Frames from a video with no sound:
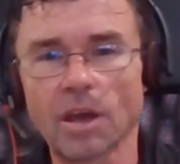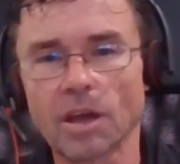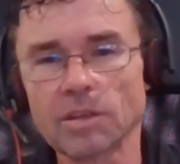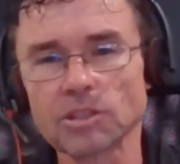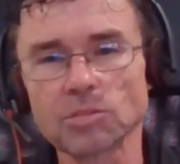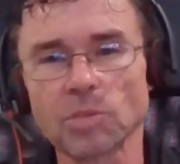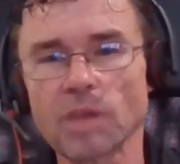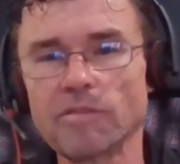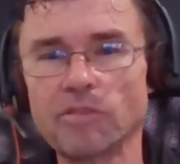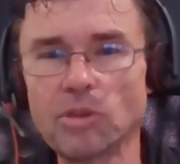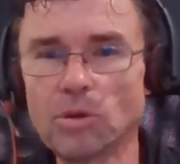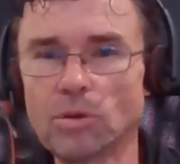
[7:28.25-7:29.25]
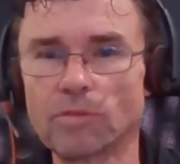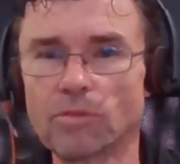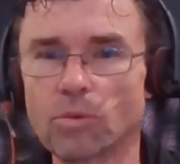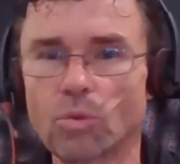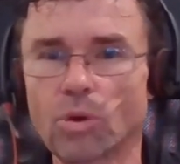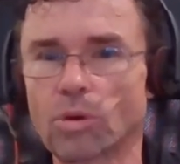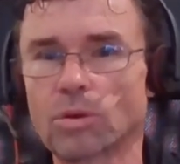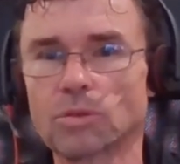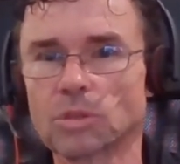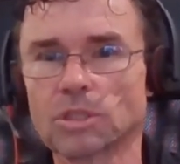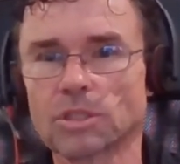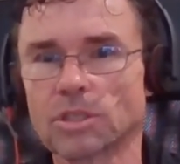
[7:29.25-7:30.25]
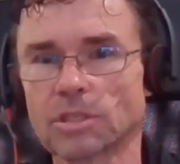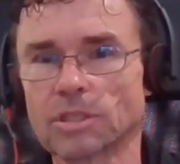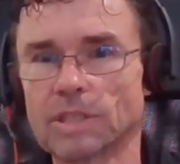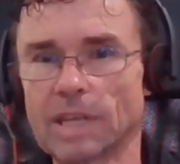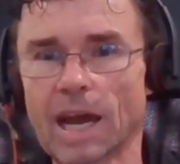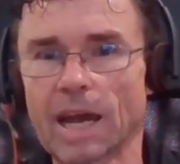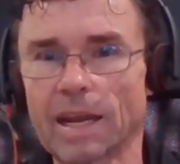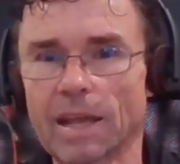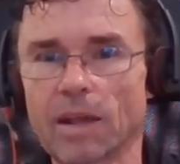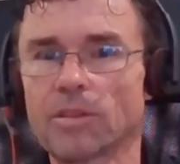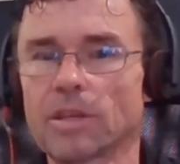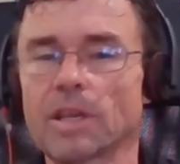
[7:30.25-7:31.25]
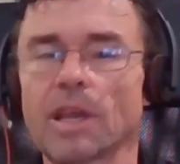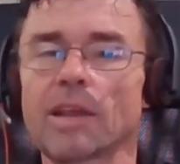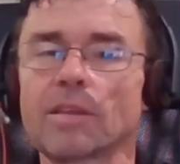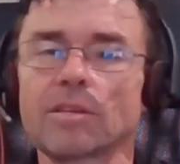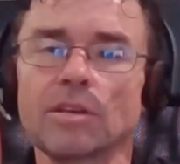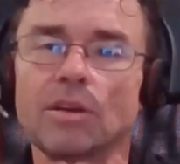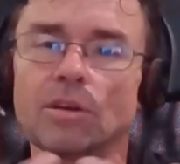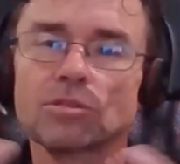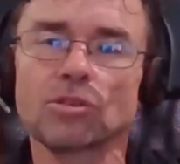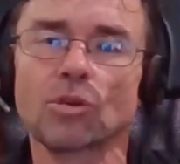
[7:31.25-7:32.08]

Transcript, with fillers: Uh, just my view of the world was just not healthy, you know.